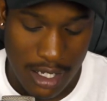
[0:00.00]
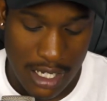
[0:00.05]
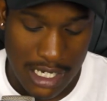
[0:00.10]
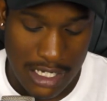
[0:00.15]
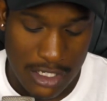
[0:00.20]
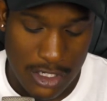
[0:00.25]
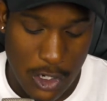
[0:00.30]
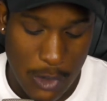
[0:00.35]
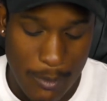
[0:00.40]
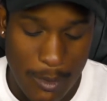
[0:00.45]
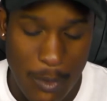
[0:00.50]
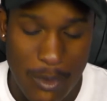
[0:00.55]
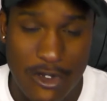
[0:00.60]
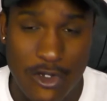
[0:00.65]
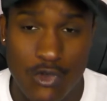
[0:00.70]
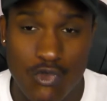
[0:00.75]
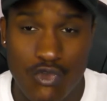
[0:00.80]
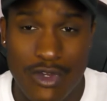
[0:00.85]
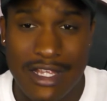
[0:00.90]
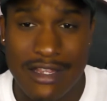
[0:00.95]
You know, but when
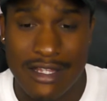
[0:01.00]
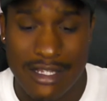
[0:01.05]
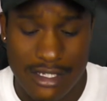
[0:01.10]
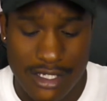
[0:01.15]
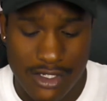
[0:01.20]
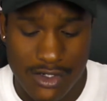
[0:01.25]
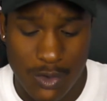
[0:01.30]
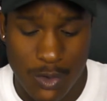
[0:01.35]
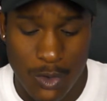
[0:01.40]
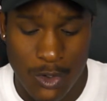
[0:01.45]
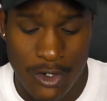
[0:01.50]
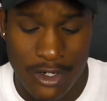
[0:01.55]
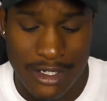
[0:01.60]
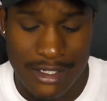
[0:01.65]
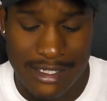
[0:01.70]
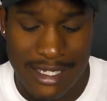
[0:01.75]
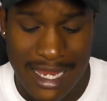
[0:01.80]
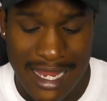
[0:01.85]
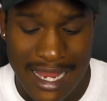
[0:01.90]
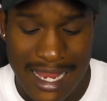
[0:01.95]
you read these
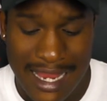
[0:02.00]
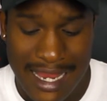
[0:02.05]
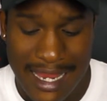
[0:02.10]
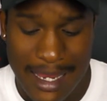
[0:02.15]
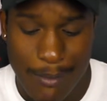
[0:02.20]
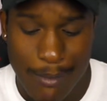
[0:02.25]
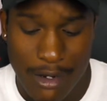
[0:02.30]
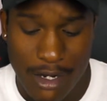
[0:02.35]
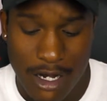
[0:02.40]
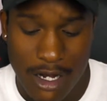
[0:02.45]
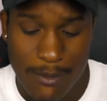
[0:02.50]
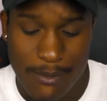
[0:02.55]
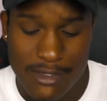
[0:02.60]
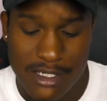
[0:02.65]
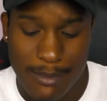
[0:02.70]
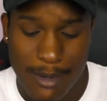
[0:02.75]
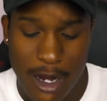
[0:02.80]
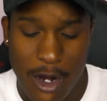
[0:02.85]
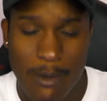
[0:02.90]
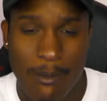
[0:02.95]
stories, it becomes
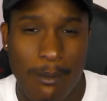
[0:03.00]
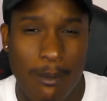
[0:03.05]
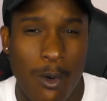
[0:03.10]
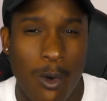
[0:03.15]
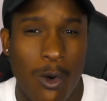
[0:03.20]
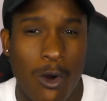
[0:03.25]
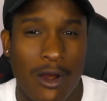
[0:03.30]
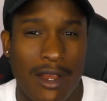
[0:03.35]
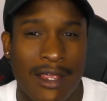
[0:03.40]
about more.